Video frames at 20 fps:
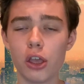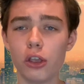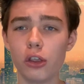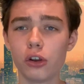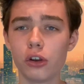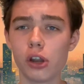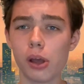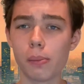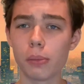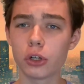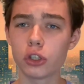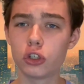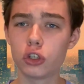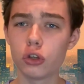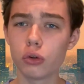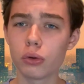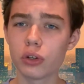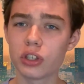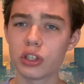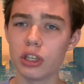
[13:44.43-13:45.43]
Your number
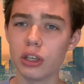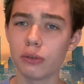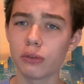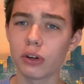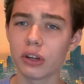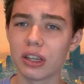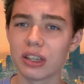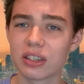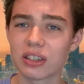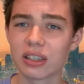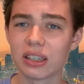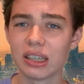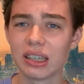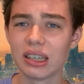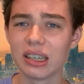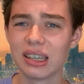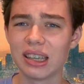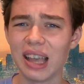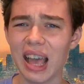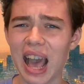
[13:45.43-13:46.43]
2 receiver is
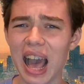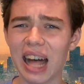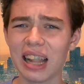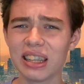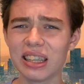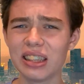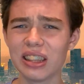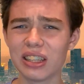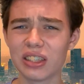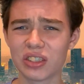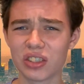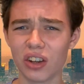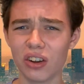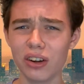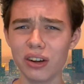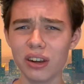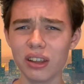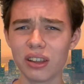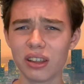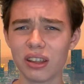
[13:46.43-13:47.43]
Allen
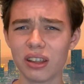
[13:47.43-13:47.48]
Lazard?